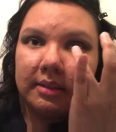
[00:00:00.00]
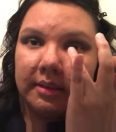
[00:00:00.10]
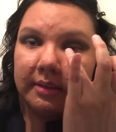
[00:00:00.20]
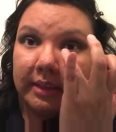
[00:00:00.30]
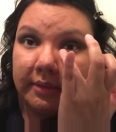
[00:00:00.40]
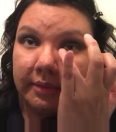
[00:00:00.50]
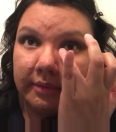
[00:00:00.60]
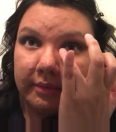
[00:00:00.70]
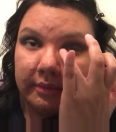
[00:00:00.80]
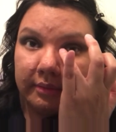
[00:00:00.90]
So if
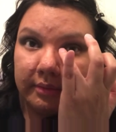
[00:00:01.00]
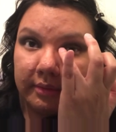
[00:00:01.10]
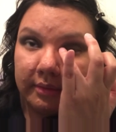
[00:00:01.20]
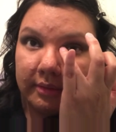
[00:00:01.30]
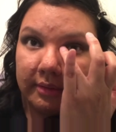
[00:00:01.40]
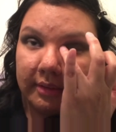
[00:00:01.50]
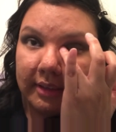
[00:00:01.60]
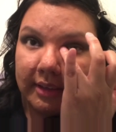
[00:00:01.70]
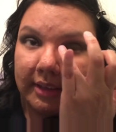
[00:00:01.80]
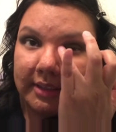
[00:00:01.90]

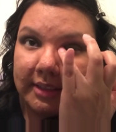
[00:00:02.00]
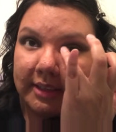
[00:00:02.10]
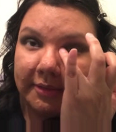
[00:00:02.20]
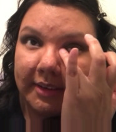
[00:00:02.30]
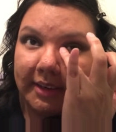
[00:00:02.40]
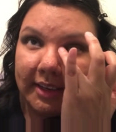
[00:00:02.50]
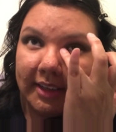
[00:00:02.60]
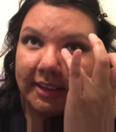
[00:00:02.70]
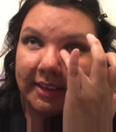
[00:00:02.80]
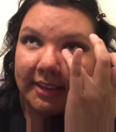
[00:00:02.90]
it's a different
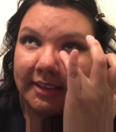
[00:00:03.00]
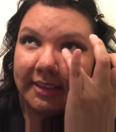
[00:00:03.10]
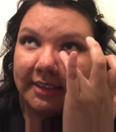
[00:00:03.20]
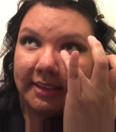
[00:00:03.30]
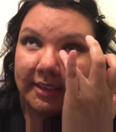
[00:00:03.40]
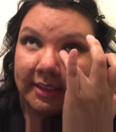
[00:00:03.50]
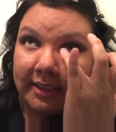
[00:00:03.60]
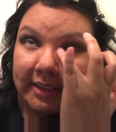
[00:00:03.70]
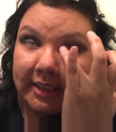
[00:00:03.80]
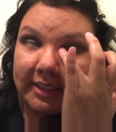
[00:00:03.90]
color,
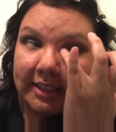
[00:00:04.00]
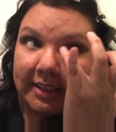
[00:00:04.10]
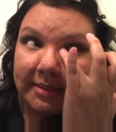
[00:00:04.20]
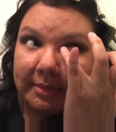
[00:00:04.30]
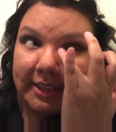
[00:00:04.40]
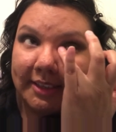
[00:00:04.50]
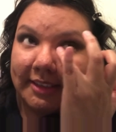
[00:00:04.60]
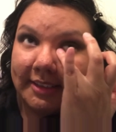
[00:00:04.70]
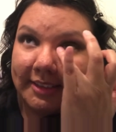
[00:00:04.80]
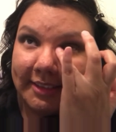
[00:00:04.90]
excuse me.
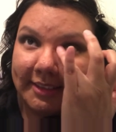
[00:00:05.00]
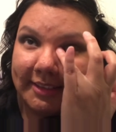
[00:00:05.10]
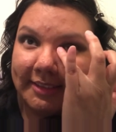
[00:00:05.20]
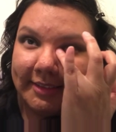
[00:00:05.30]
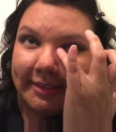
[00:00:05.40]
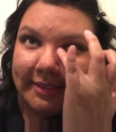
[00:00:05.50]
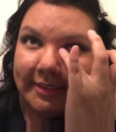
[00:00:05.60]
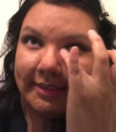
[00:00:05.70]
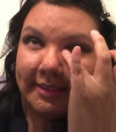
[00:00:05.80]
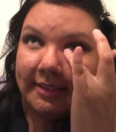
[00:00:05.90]

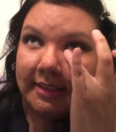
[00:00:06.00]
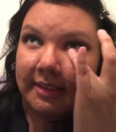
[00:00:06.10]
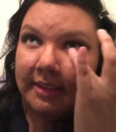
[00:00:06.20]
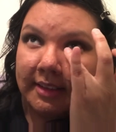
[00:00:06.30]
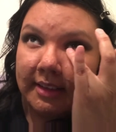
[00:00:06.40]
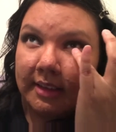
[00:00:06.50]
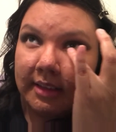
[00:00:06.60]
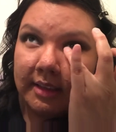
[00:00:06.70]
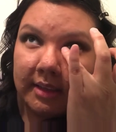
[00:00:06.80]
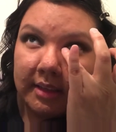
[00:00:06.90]

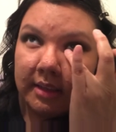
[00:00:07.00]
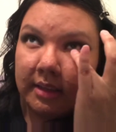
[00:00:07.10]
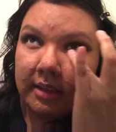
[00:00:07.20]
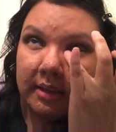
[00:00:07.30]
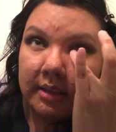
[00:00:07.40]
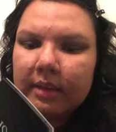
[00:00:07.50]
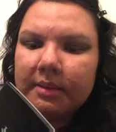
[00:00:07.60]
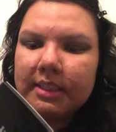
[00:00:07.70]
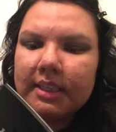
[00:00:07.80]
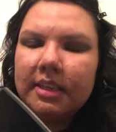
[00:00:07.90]
I'm
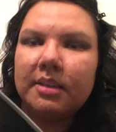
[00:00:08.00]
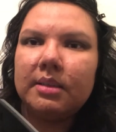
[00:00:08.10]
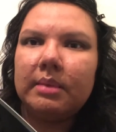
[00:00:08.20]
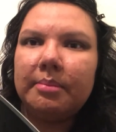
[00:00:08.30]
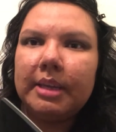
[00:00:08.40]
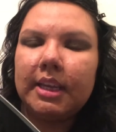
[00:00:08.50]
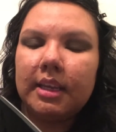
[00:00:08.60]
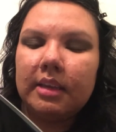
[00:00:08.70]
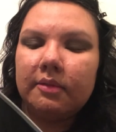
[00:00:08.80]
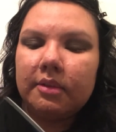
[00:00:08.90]
just gonna use my
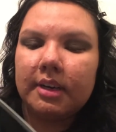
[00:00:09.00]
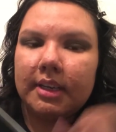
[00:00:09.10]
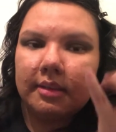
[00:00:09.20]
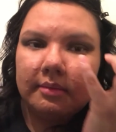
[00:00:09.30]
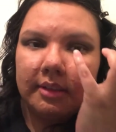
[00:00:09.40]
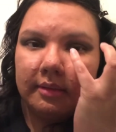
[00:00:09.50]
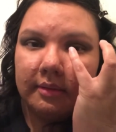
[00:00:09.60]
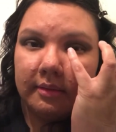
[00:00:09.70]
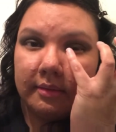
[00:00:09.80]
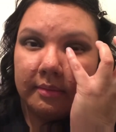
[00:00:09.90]
pinky for it.
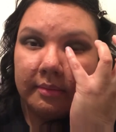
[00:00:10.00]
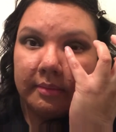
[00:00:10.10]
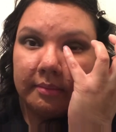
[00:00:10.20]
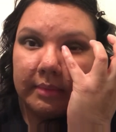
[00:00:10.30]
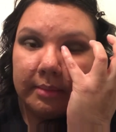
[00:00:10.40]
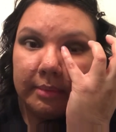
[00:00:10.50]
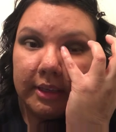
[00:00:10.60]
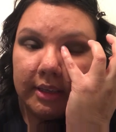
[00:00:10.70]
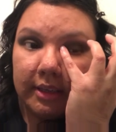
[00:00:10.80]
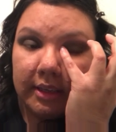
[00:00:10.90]
My
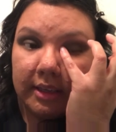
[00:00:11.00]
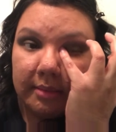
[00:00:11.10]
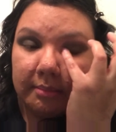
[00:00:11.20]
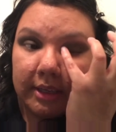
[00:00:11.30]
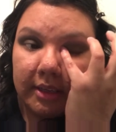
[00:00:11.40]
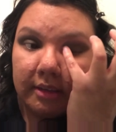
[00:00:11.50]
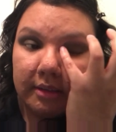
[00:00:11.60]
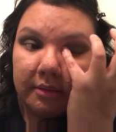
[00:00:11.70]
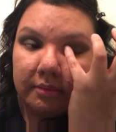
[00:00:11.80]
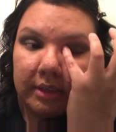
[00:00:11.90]
pinky and my
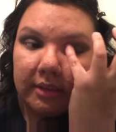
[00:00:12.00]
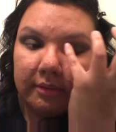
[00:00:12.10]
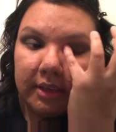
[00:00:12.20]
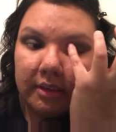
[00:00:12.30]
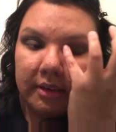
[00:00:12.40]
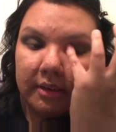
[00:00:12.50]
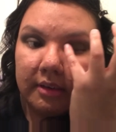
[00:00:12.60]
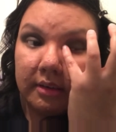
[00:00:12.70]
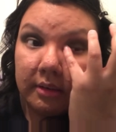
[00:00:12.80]
ring finger.